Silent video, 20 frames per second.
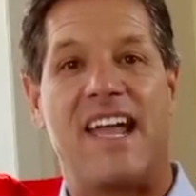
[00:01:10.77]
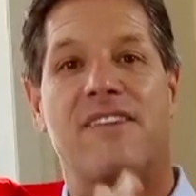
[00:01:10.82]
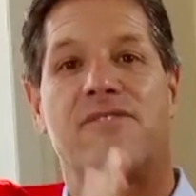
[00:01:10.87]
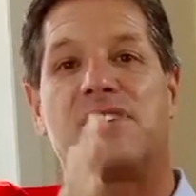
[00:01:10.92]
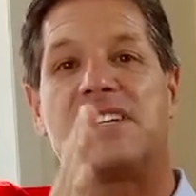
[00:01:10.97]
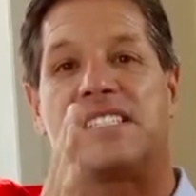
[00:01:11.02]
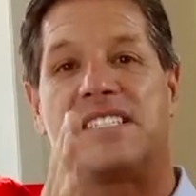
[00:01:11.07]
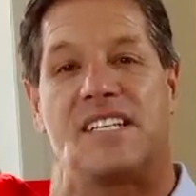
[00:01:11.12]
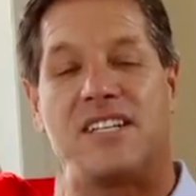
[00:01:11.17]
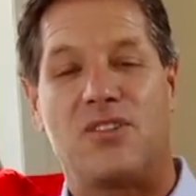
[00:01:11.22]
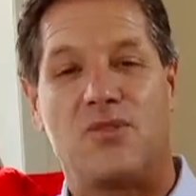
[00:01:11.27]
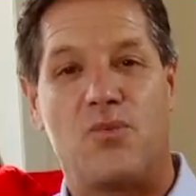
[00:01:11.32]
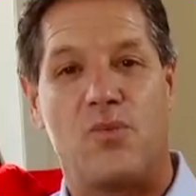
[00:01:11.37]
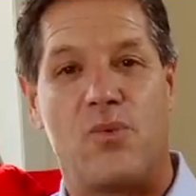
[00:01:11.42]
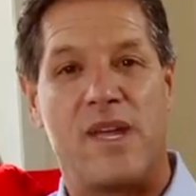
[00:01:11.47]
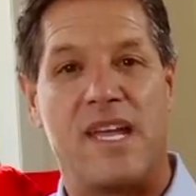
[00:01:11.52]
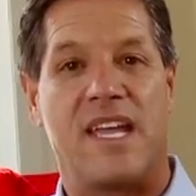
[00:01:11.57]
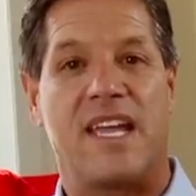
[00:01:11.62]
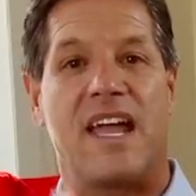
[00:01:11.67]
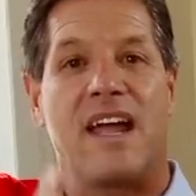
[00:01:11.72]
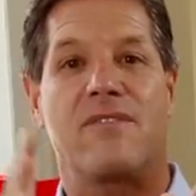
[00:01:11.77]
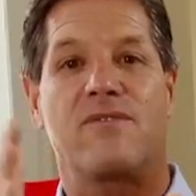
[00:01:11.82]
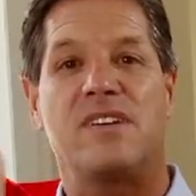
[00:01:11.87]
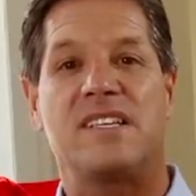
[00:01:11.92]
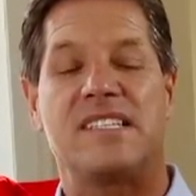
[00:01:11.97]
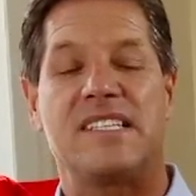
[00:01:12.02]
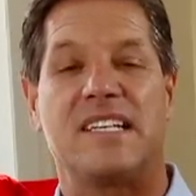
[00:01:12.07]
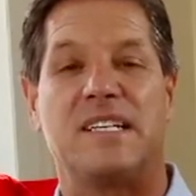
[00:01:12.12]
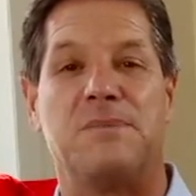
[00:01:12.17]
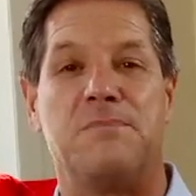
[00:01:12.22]
every single week, every
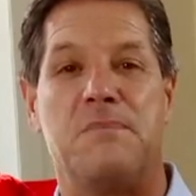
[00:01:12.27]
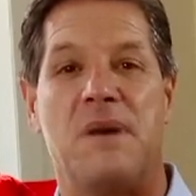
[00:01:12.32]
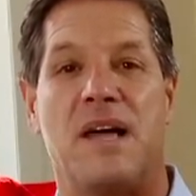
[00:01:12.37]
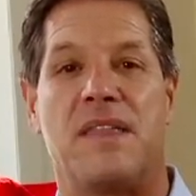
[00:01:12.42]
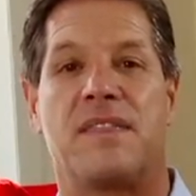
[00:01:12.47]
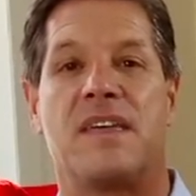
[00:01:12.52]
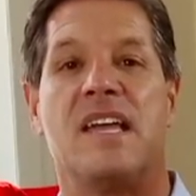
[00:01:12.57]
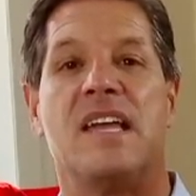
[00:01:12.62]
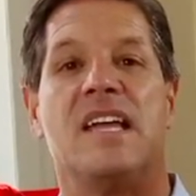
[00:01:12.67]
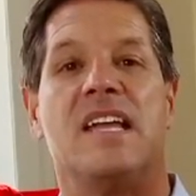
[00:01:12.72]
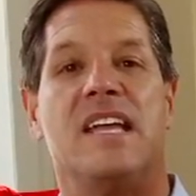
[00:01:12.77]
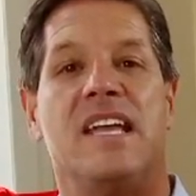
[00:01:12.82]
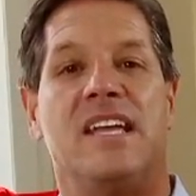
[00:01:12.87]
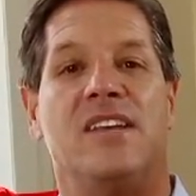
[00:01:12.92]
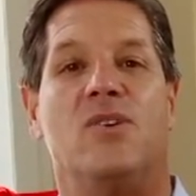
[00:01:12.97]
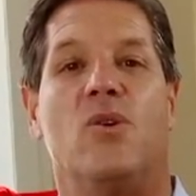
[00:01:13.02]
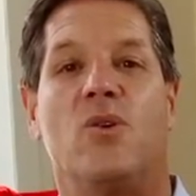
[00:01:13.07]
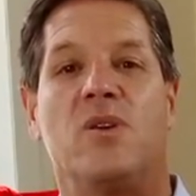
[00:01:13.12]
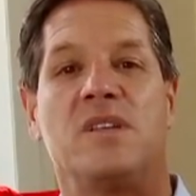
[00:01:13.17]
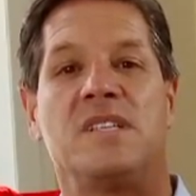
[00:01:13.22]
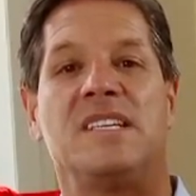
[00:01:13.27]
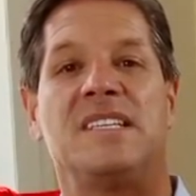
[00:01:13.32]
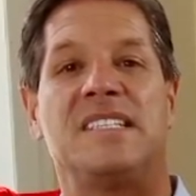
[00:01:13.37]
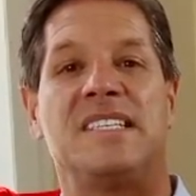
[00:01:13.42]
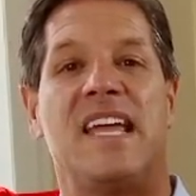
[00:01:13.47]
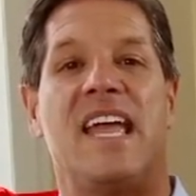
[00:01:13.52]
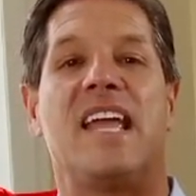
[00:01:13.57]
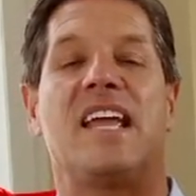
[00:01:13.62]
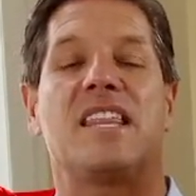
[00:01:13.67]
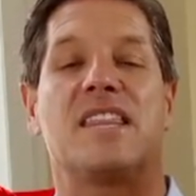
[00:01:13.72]
single month in order to
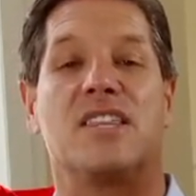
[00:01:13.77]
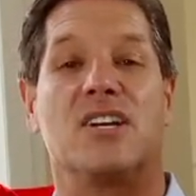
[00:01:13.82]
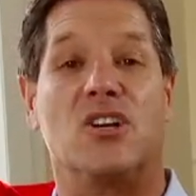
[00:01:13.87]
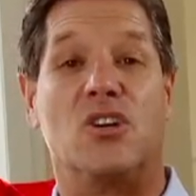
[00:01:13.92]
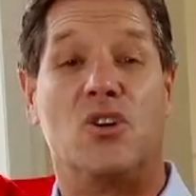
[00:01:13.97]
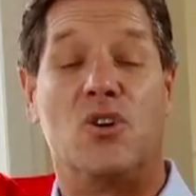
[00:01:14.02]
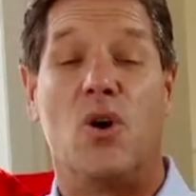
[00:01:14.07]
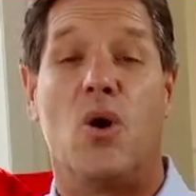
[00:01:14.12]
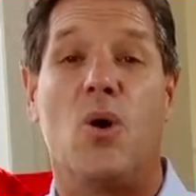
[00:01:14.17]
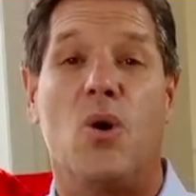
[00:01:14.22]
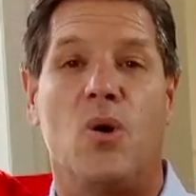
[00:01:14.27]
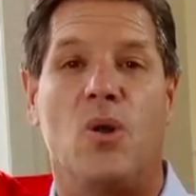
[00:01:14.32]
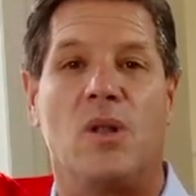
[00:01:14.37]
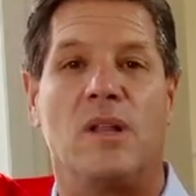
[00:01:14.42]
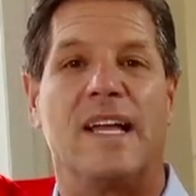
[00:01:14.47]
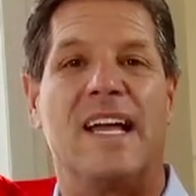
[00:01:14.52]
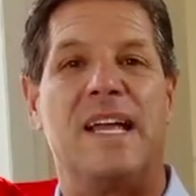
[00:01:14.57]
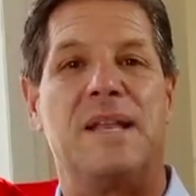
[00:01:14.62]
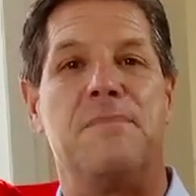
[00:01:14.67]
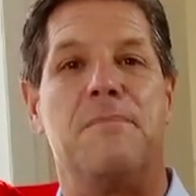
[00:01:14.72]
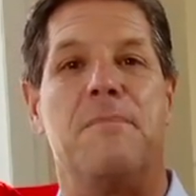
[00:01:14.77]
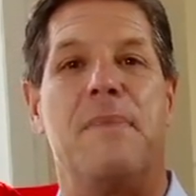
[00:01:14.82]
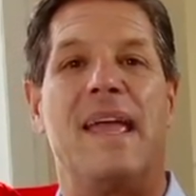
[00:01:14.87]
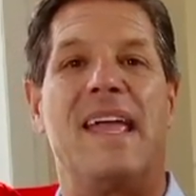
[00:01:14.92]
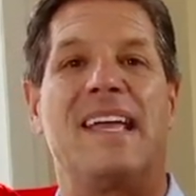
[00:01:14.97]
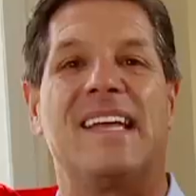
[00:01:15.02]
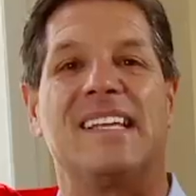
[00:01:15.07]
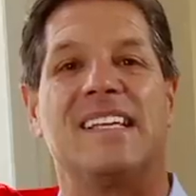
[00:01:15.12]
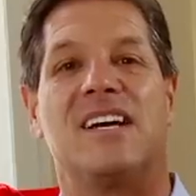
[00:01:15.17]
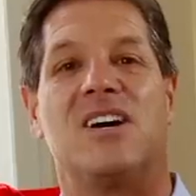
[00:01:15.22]
take the goal and
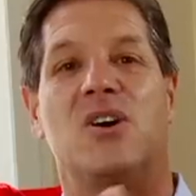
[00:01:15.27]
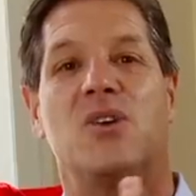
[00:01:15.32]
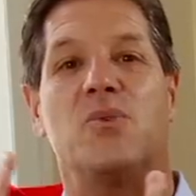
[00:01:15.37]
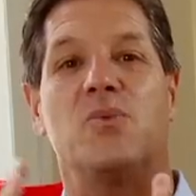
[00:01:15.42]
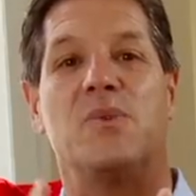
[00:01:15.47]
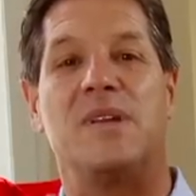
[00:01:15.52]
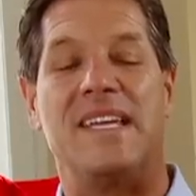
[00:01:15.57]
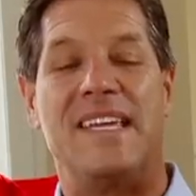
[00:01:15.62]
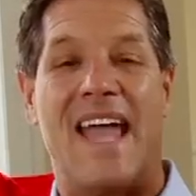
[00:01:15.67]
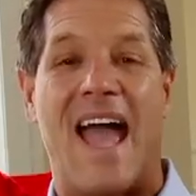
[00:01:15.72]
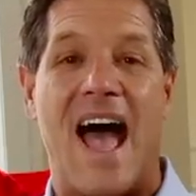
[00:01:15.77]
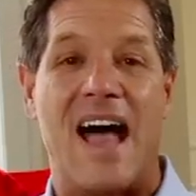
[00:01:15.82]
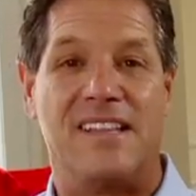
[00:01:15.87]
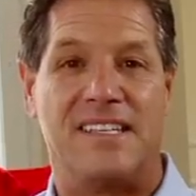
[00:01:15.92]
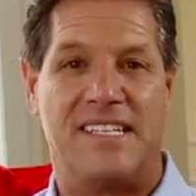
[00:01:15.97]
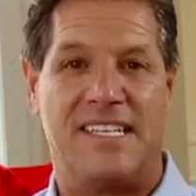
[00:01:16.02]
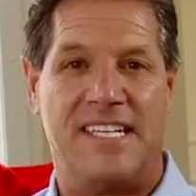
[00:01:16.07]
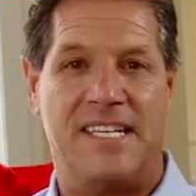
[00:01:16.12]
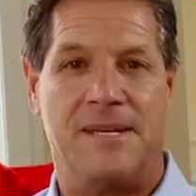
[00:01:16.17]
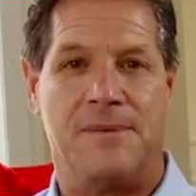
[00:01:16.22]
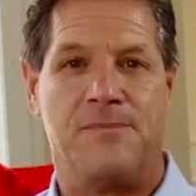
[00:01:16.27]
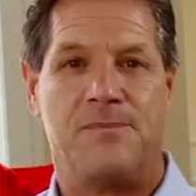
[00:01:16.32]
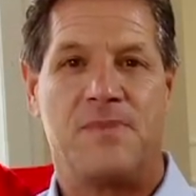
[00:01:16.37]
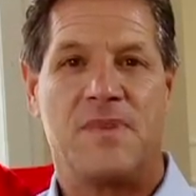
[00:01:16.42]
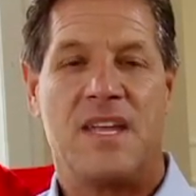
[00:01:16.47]
make it a reality.